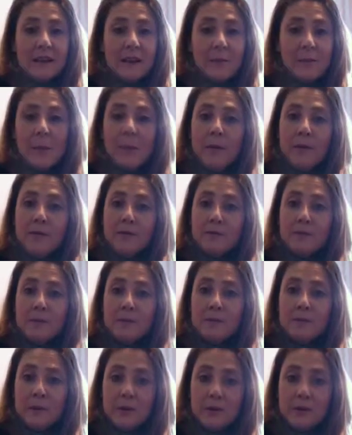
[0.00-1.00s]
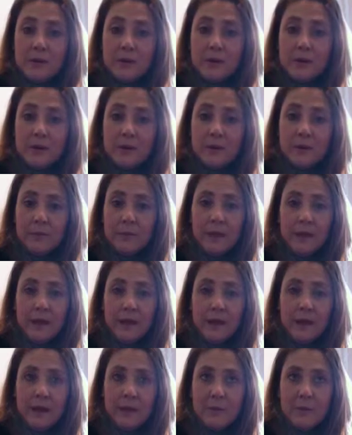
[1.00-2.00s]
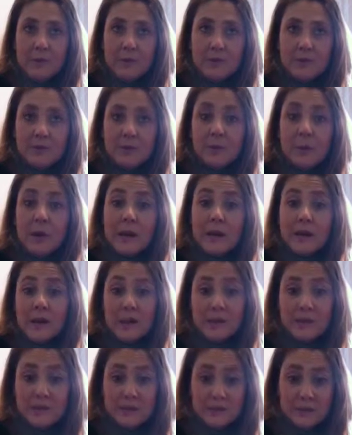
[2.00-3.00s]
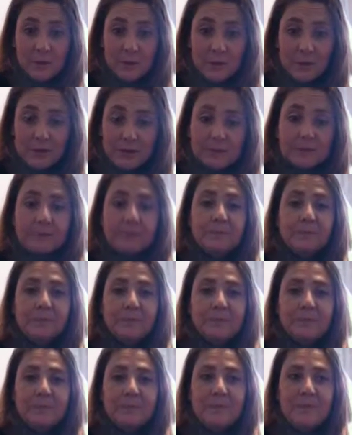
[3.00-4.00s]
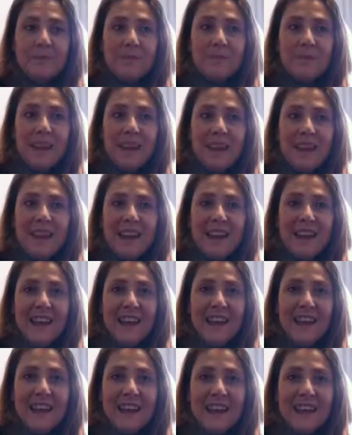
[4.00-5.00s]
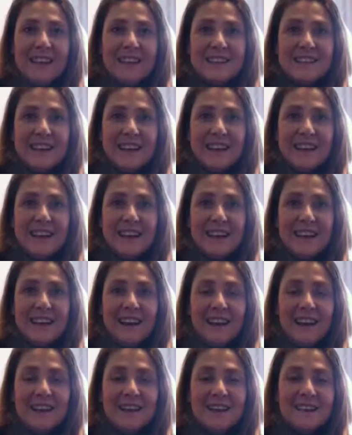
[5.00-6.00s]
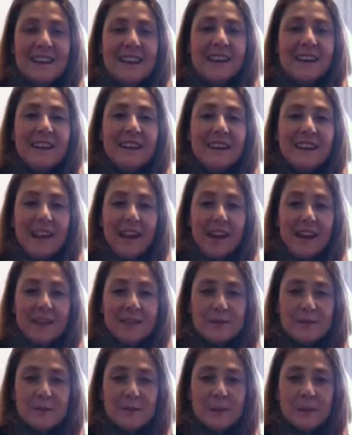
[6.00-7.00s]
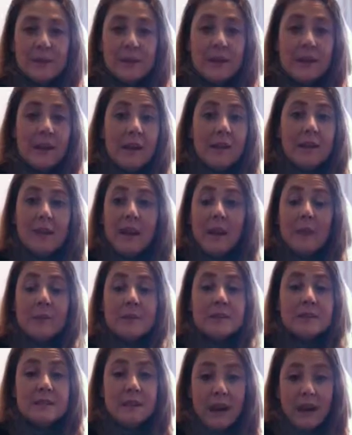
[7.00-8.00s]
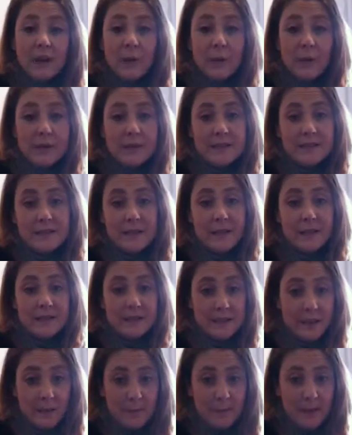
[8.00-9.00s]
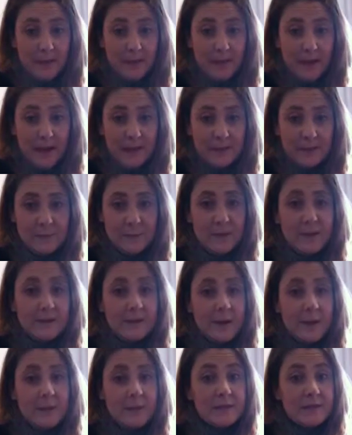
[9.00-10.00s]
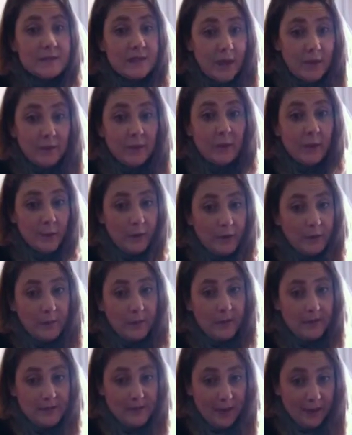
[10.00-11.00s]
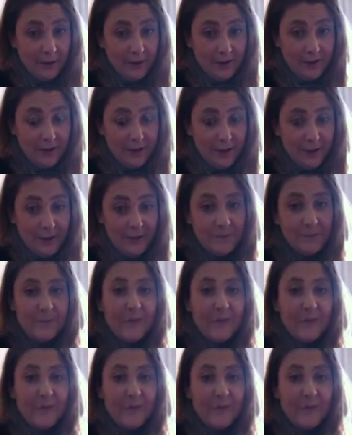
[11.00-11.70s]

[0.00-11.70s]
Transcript: bought my first computer when I was 29 years old, and I decided in high school that I was not going to take a typing class because I was never going to be a secretary.